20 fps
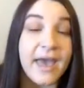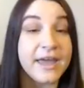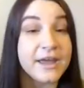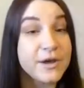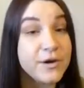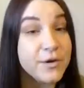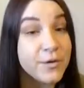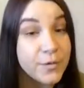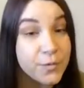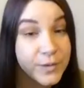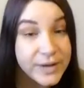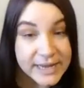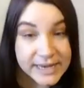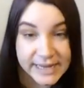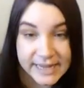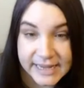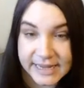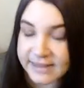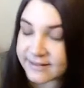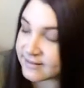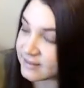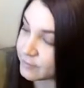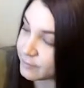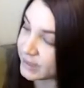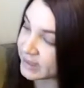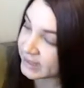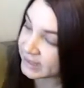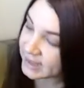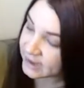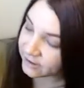And Queenie is the
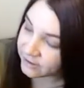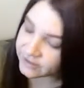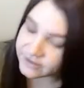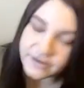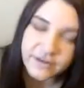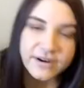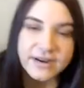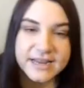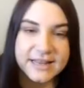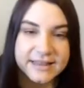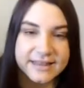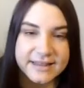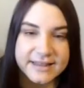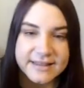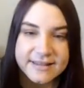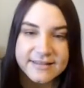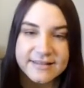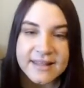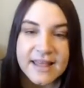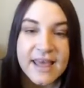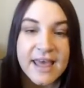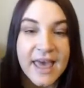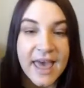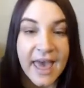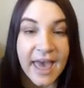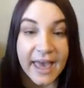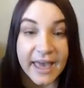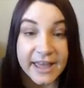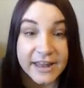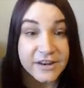main character in this,
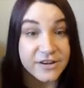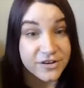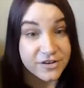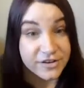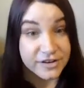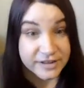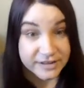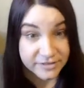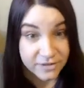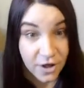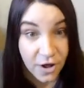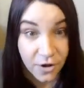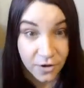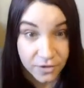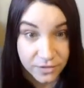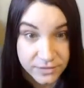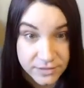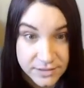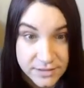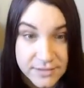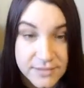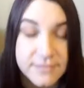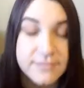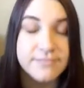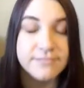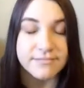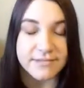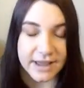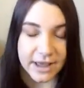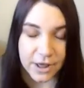and she is called
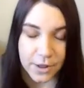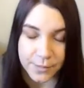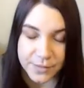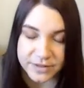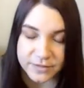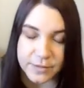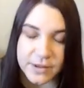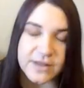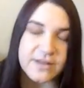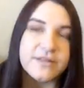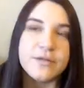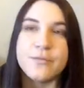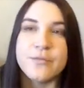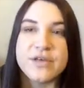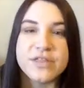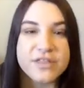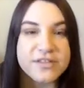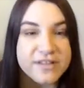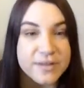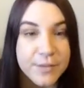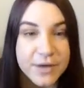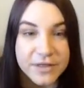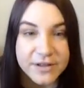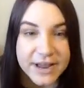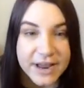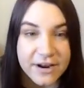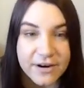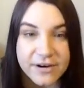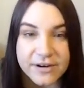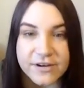to help as well with some other
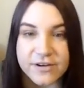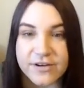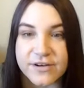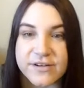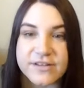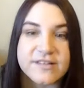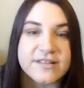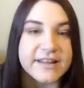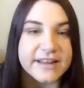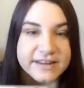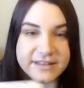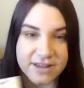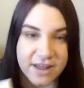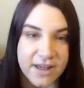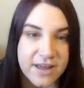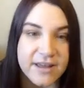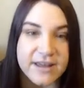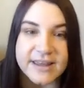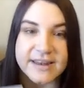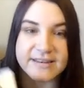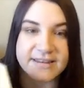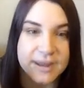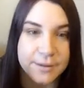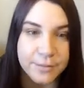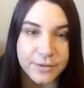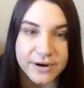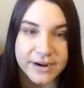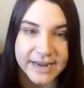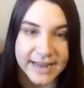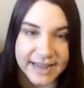characters like Doug and
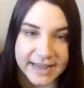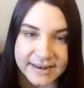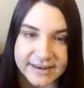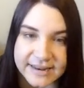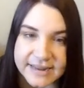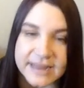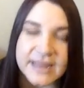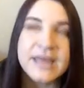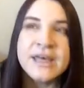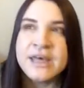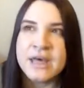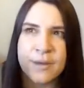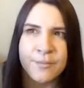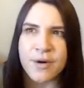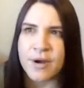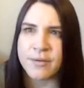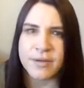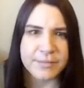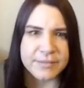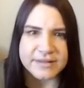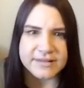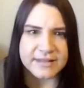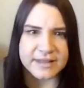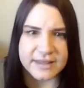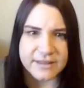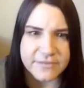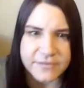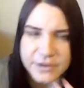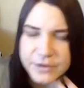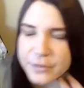Deborah and Andy, probably missing
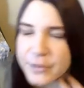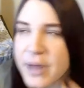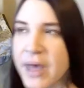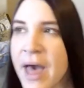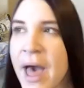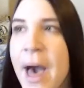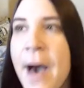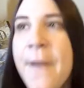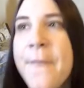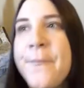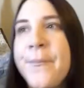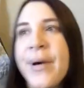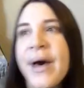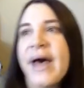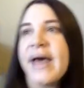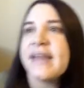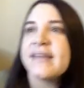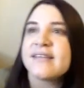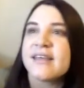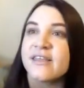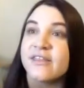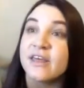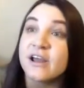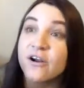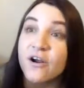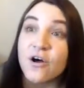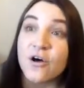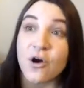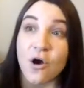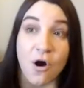a few. But
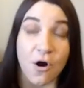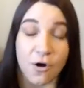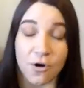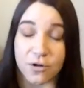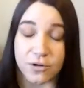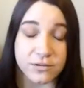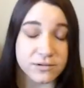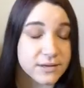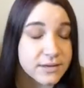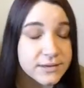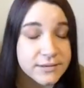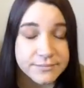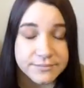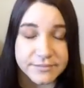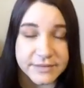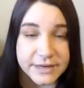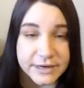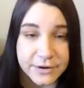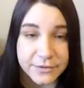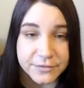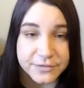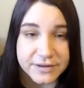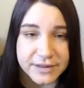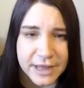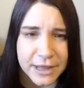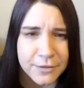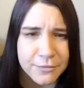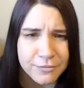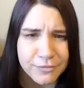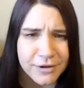they're all called, you know,
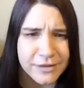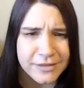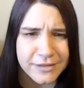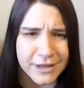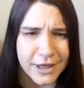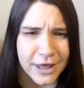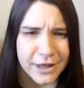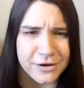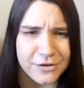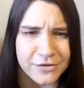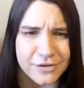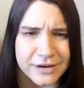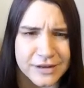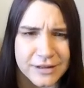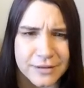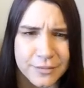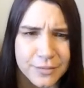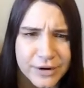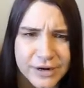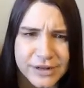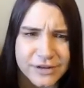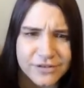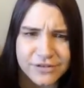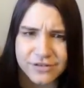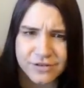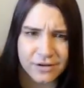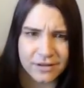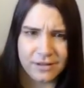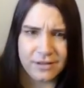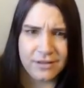to help run the country, the
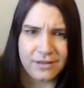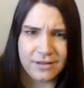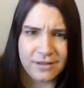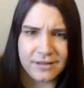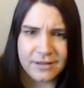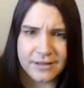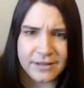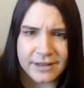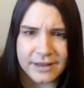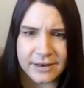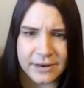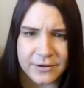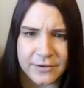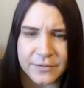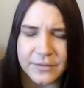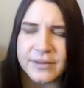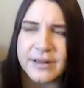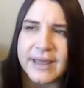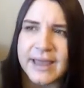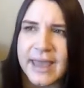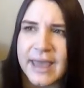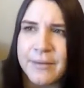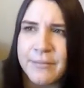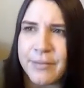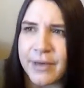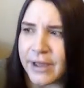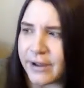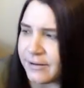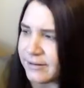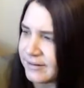British, you know, like
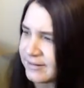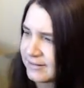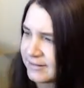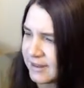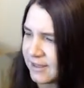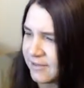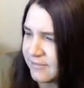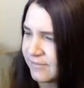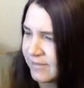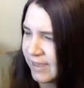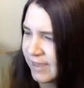empire and stuff.